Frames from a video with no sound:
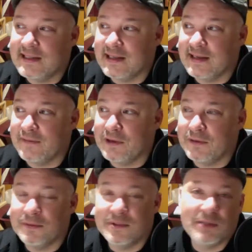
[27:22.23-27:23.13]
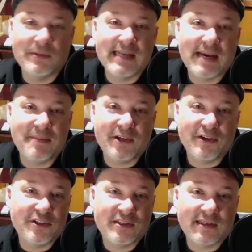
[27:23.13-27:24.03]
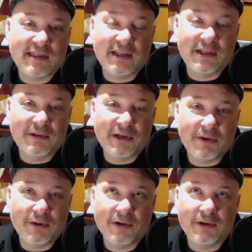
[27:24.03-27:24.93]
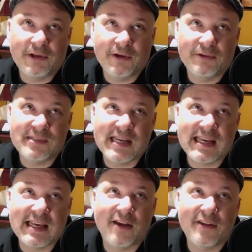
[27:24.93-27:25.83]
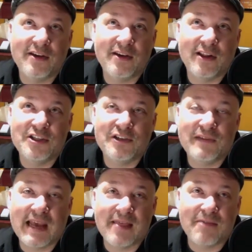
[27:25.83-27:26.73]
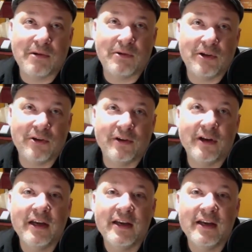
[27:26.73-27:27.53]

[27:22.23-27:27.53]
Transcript: And if you do adapt, you're just, you're taking all the knowledge you've gained throughout your